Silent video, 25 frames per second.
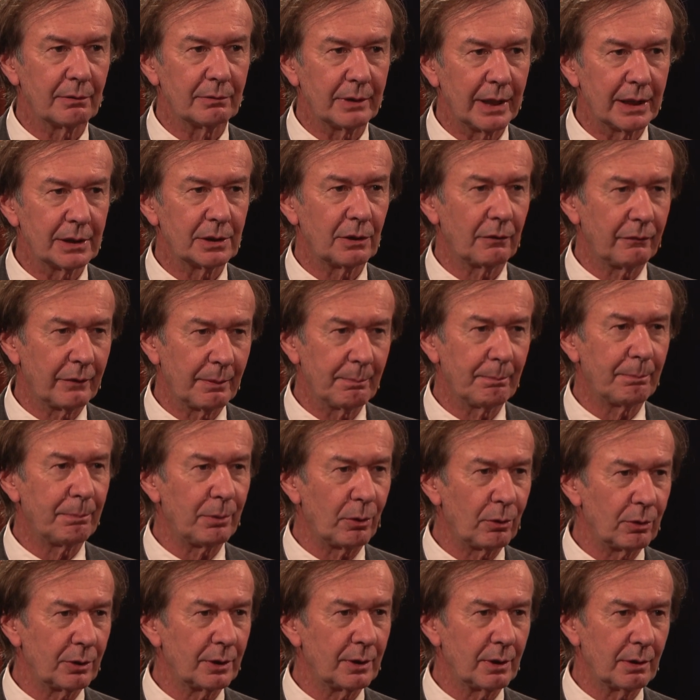rate of
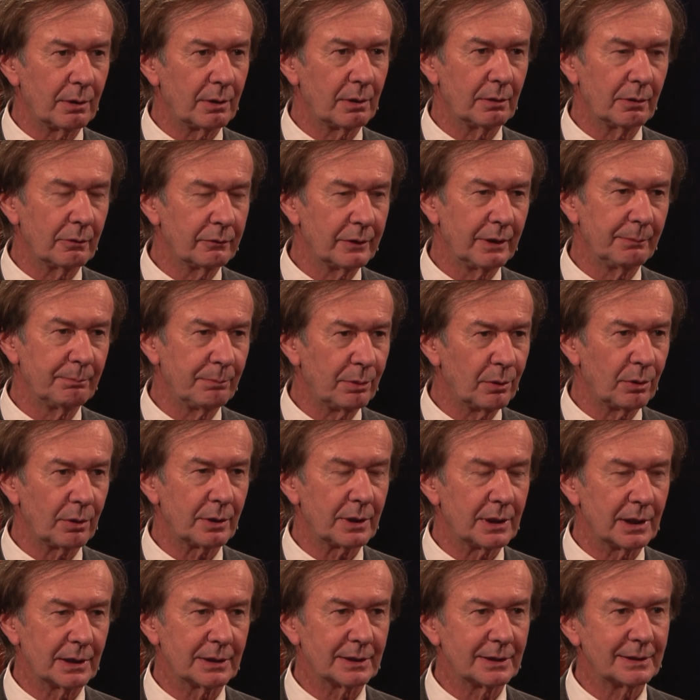
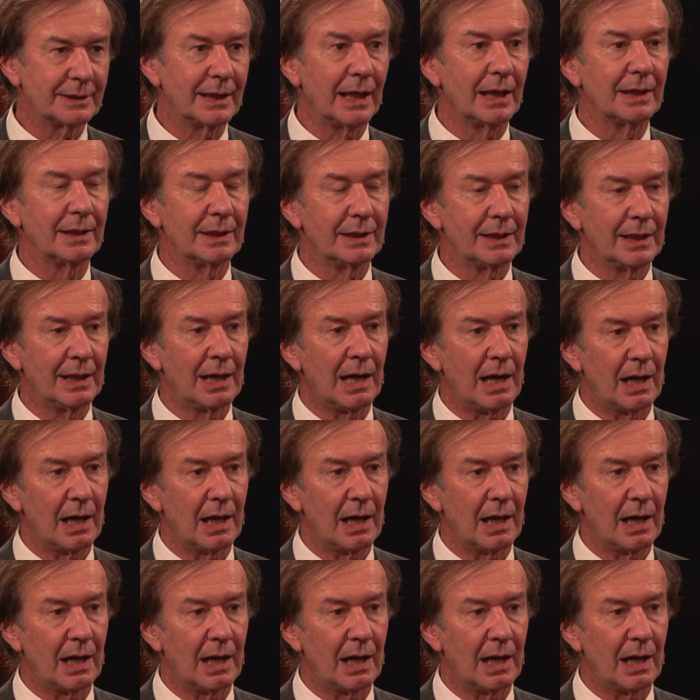importance than the